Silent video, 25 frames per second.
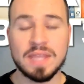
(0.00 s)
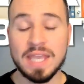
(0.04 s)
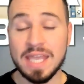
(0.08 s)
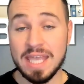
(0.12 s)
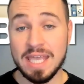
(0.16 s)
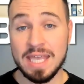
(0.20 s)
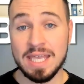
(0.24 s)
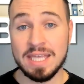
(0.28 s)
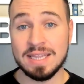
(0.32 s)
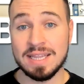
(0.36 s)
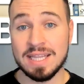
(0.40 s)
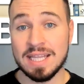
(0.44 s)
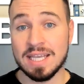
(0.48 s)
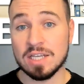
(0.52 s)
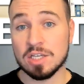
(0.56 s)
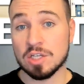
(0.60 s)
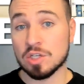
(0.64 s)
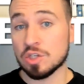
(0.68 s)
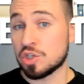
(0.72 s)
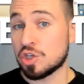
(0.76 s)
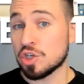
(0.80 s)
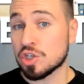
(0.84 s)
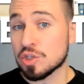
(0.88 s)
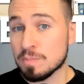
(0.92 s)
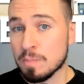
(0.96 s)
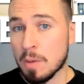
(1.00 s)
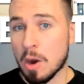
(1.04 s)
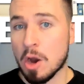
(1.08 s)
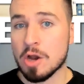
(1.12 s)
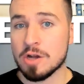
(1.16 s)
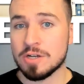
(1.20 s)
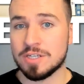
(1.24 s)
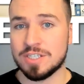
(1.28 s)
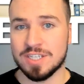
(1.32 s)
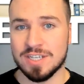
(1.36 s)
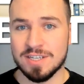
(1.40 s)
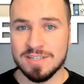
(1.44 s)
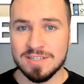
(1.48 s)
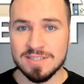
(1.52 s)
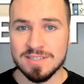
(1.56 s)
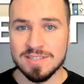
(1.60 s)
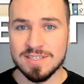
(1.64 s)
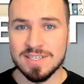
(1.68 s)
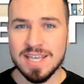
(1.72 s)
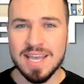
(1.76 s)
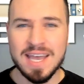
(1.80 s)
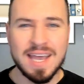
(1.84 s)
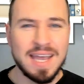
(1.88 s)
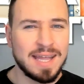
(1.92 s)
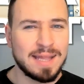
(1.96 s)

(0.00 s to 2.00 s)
and good margins